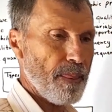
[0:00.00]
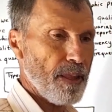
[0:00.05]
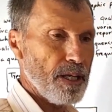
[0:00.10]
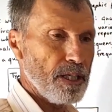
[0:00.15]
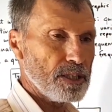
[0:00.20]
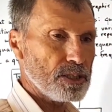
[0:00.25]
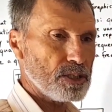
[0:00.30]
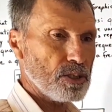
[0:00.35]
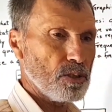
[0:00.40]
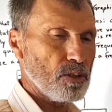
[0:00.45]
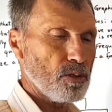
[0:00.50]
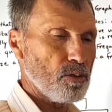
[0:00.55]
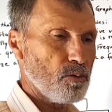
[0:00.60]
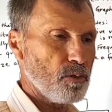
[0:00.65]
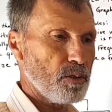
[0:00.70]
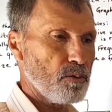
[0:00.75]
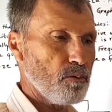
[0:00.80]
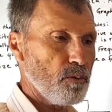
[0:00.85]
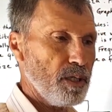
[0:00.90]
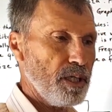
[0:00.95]
So
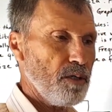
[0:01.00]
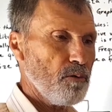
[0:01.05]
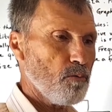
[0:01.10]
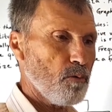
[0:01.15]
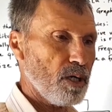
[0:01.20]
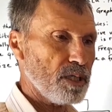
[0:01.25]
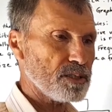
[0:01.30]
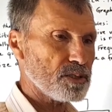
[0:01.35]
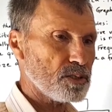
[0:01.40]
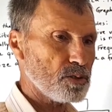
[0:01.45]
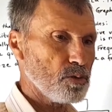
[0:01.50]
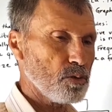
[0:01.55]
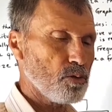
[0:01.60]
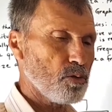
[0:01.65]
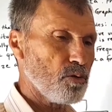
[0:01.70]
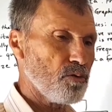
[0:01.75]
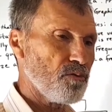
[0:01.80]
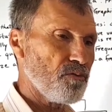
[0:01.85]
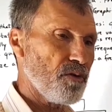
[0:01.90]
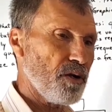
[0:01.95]
when we want to
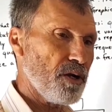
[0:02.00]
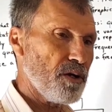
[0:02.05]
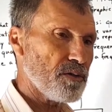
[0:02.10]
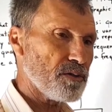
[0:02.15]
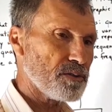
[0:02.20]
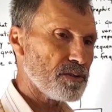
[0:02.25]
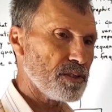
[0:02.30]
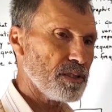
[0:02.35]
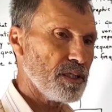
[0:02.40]
convert